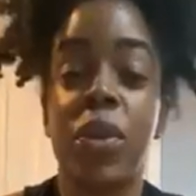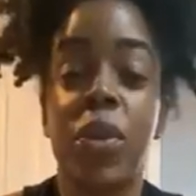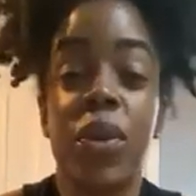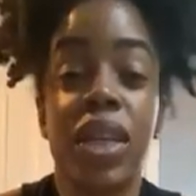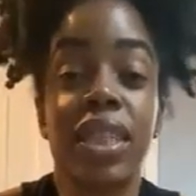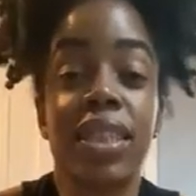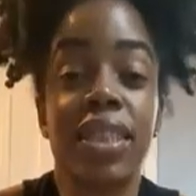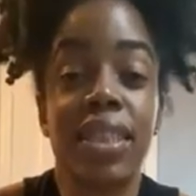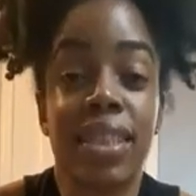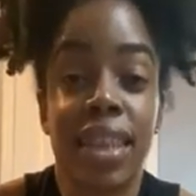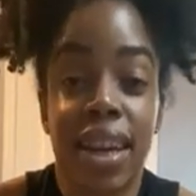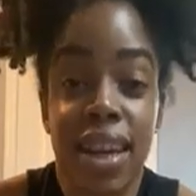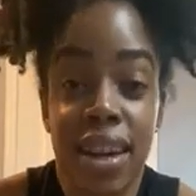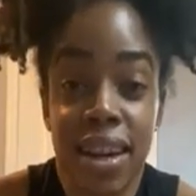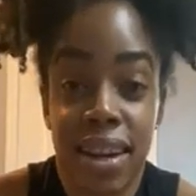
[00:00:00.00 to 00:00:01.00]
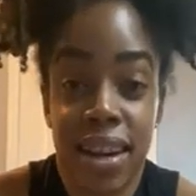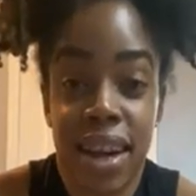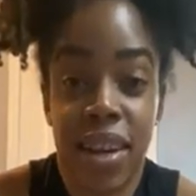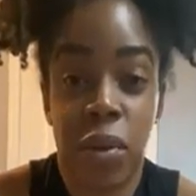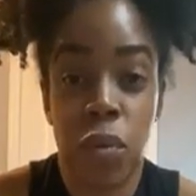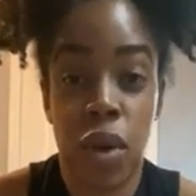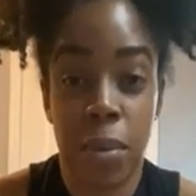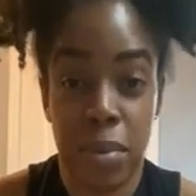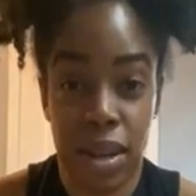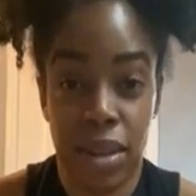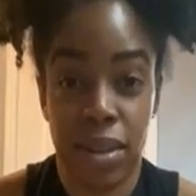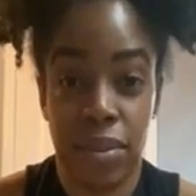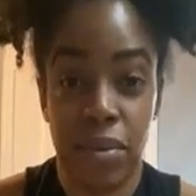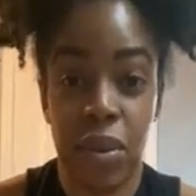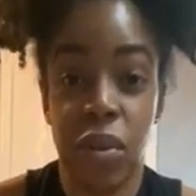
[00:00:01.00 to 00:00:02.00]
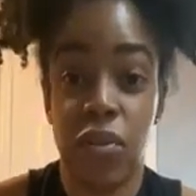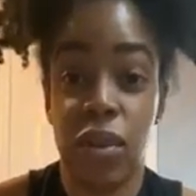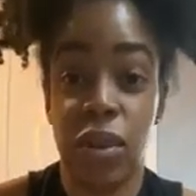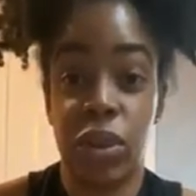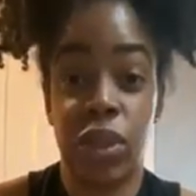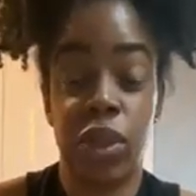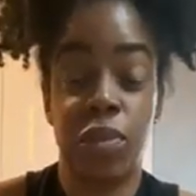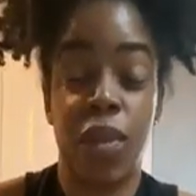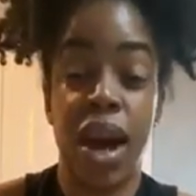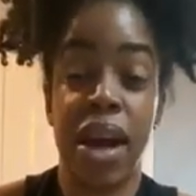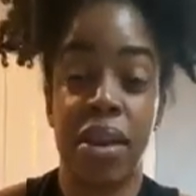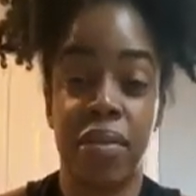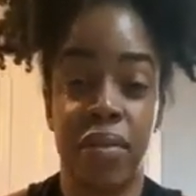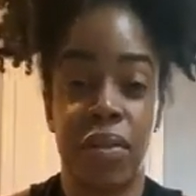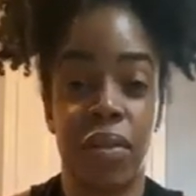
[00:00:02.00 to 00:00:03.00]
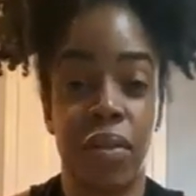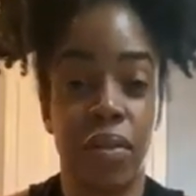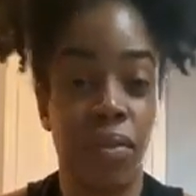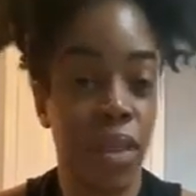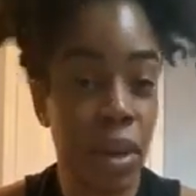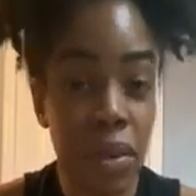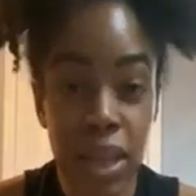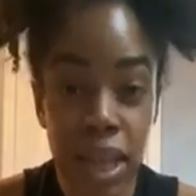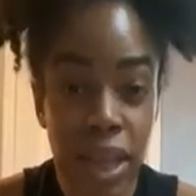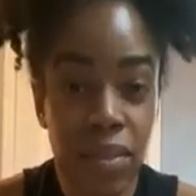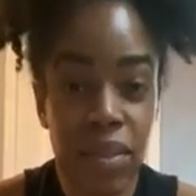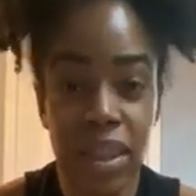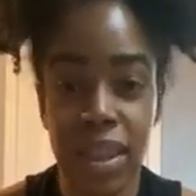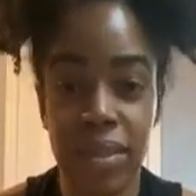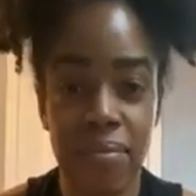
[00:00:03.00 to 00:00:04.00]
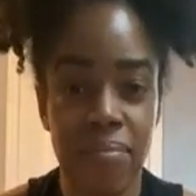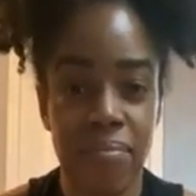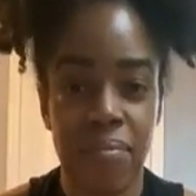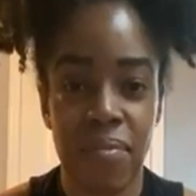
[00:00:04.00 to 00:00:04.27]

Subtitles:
You can stare at a woman, your virtuous wife, very lovingly,